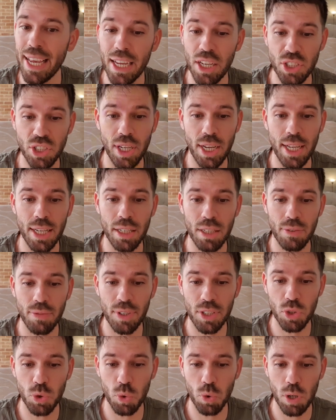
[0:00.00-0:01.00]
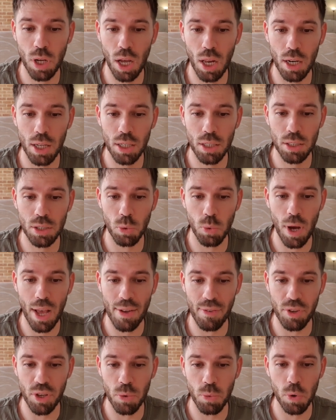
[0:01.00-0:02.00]
each individual color to
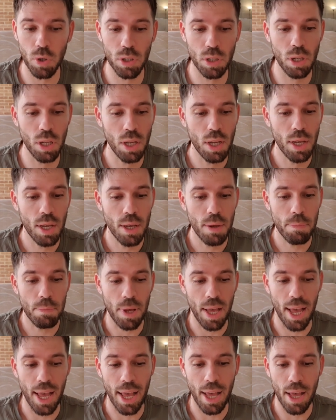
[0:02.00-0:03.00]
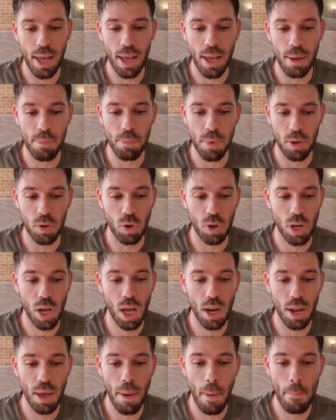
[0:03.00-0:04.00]
whatever you want. I've got
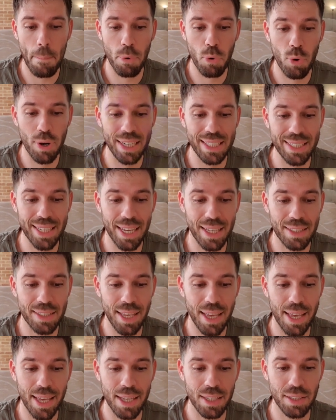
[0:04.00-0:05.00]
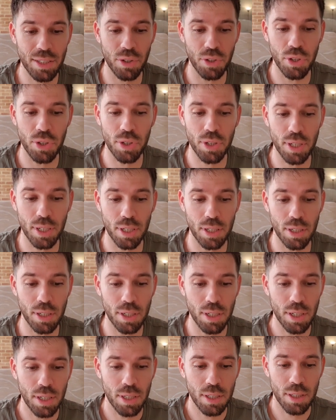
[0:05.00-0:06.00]
color presets here, so you
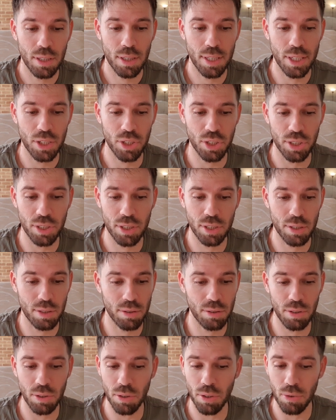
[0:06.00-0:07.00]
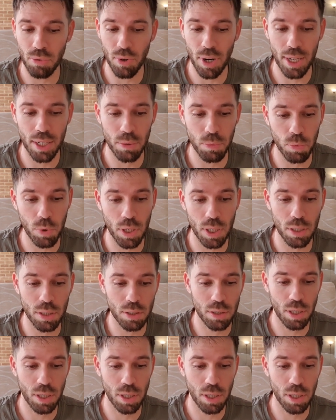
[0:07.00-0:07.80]
can, let's just do a random one.